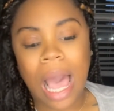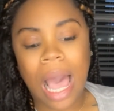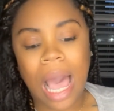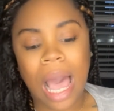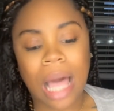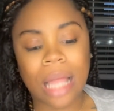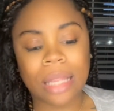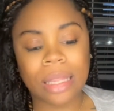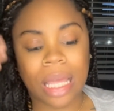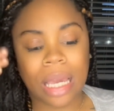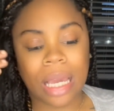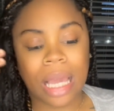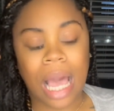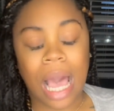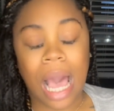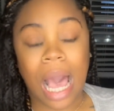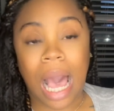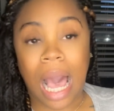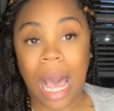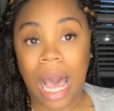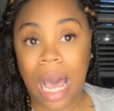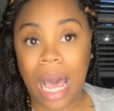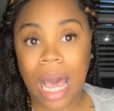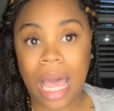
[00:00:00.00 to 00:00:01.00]
Like,
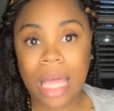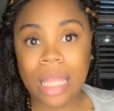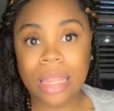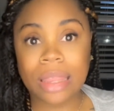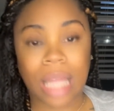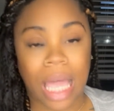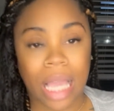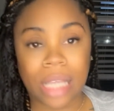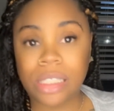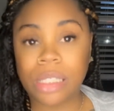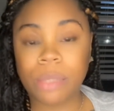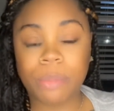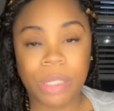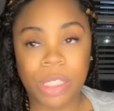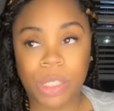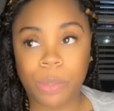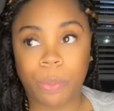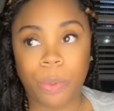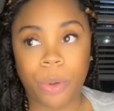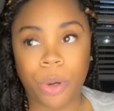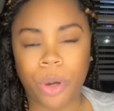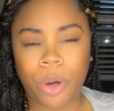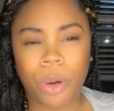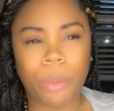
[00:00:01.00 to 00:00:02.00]
I like to be
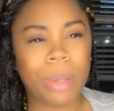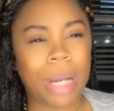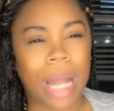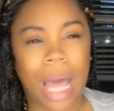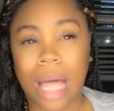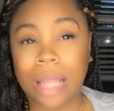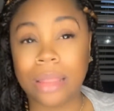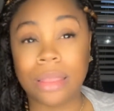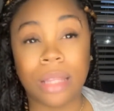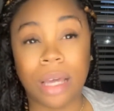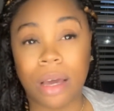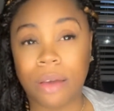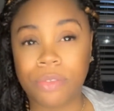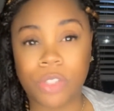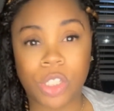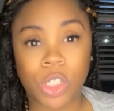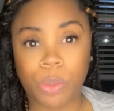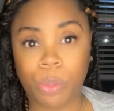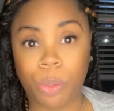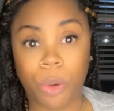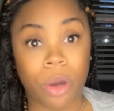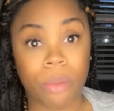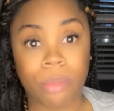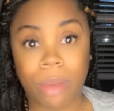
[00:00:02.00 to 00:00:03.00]
spoiled, but I love to
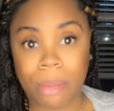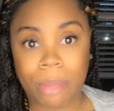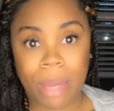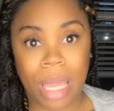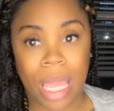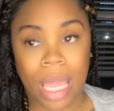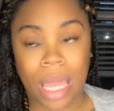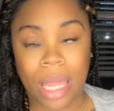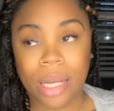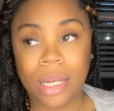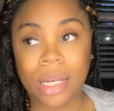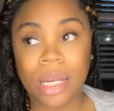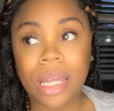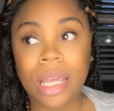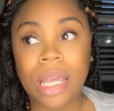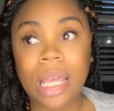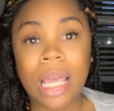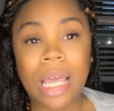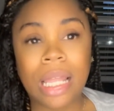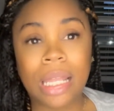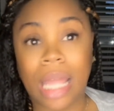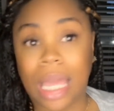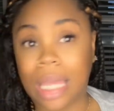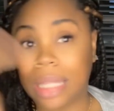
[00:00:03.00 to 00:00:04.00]
spoil my man.
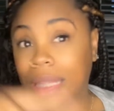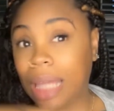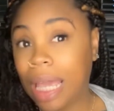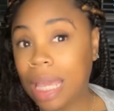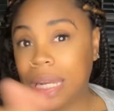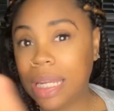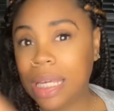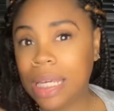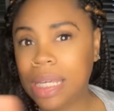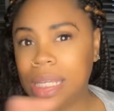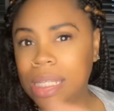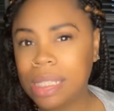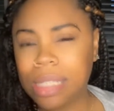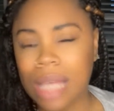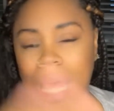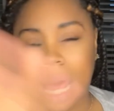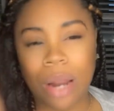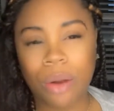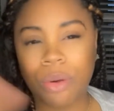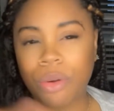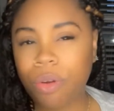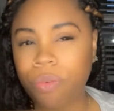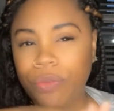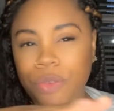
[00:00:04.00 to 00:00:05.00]
Like, ladies, I
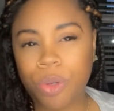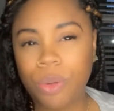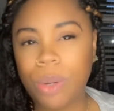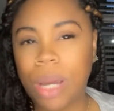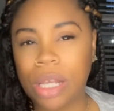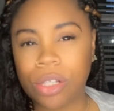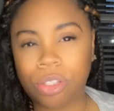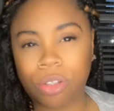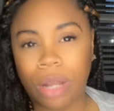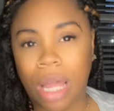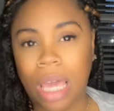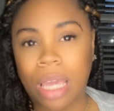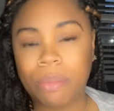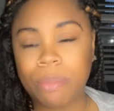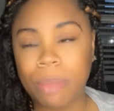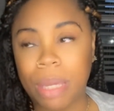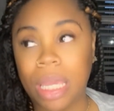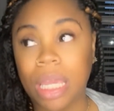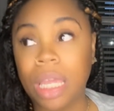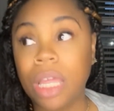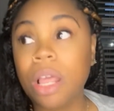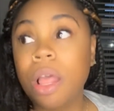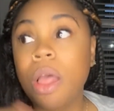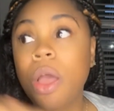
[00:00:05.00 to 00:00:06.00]
don't know if you guys are like me.
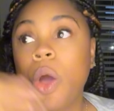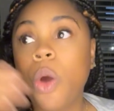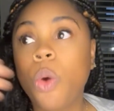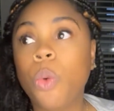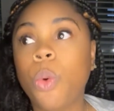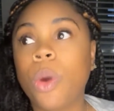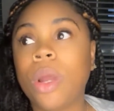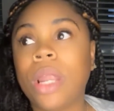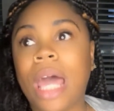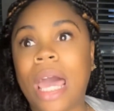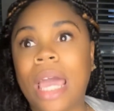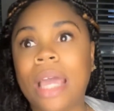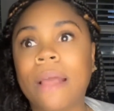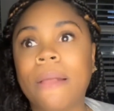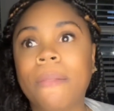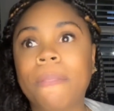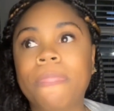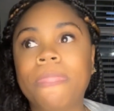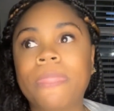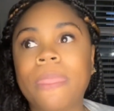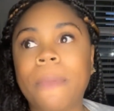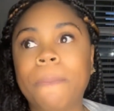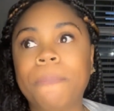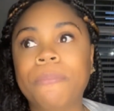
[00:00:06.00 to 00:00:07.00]
Where like,
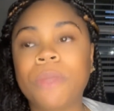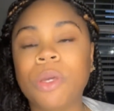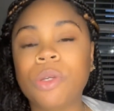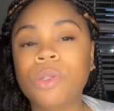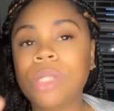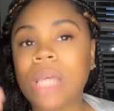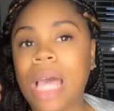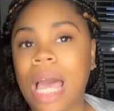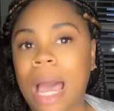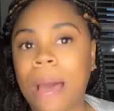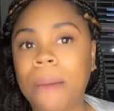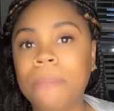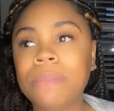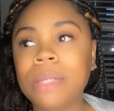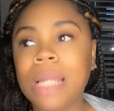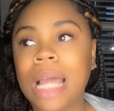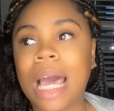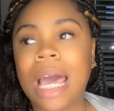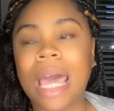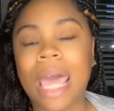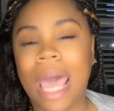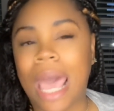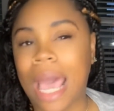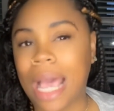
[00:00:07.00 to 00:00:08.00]
I'm
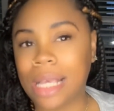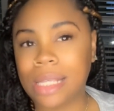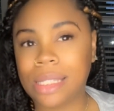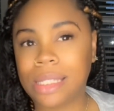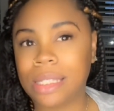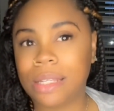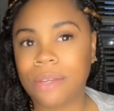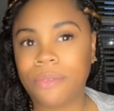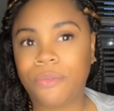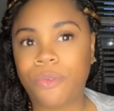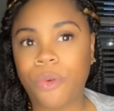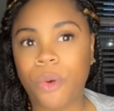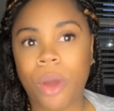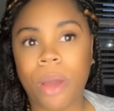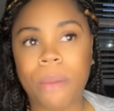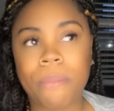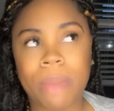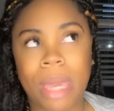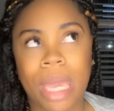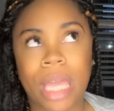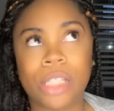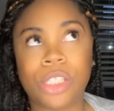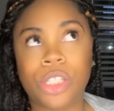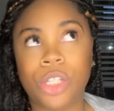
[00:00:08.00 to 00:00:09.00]
not asking for a
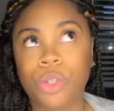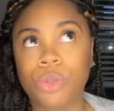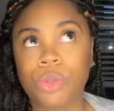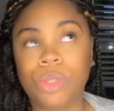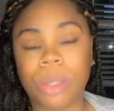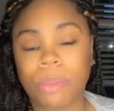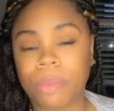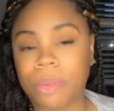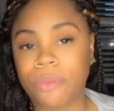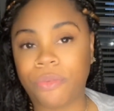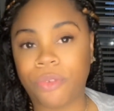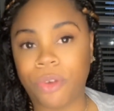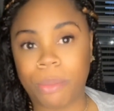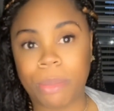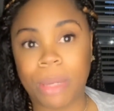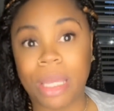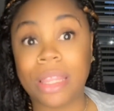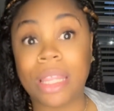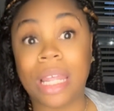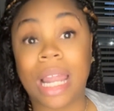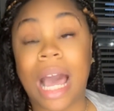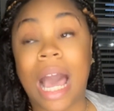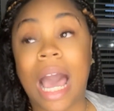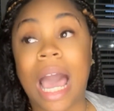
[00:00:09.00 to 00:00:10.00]
man to do something for me
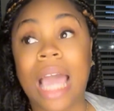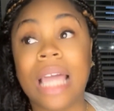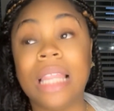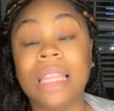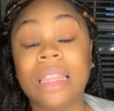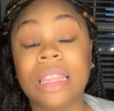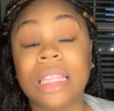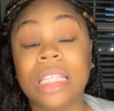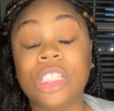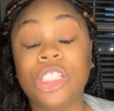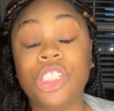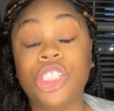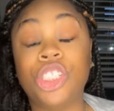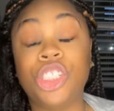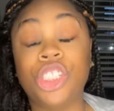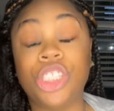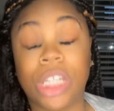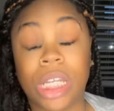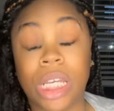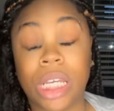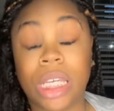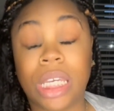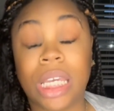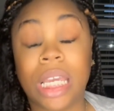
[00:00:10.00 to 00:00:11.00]
that I
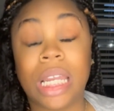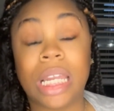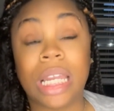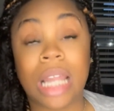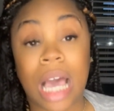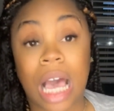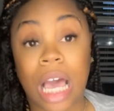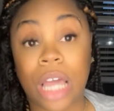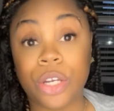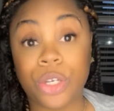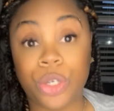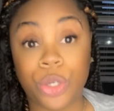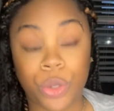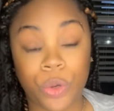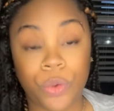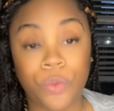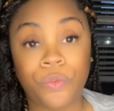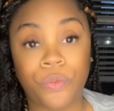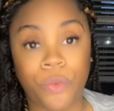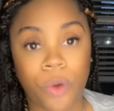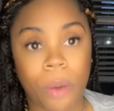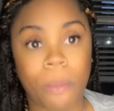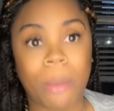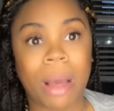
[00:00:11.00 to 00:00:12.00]
legit cannot do
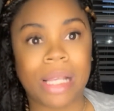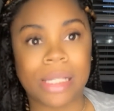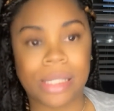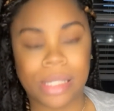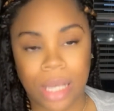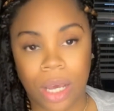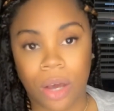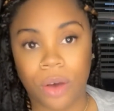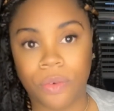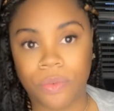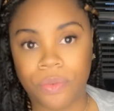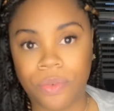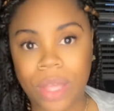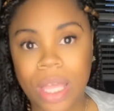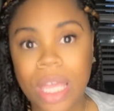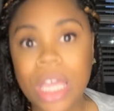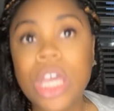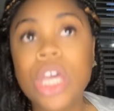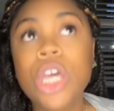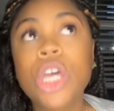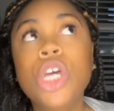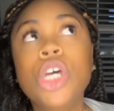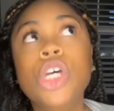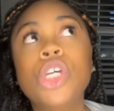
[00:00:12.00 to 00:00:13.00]
for myself.
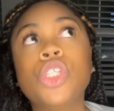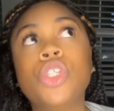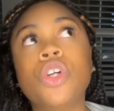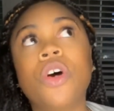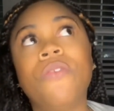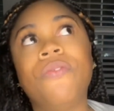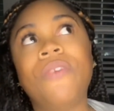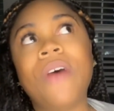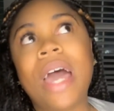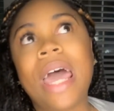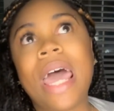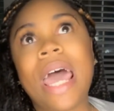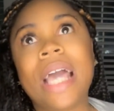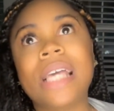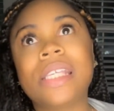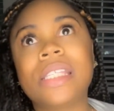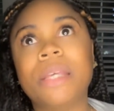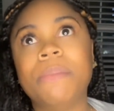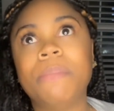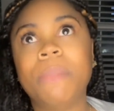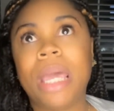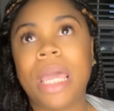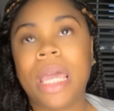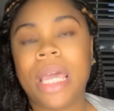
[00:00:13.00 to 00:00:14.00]
So if I ask a
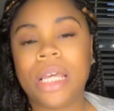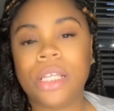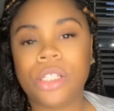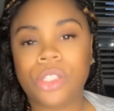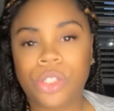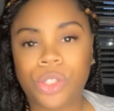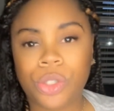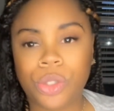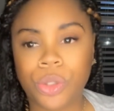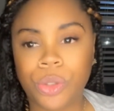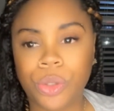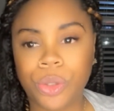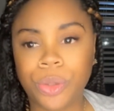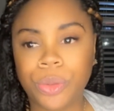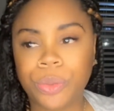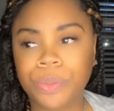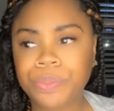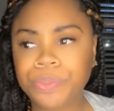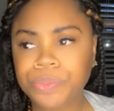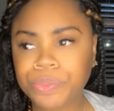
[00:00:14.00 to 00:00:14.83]
man to,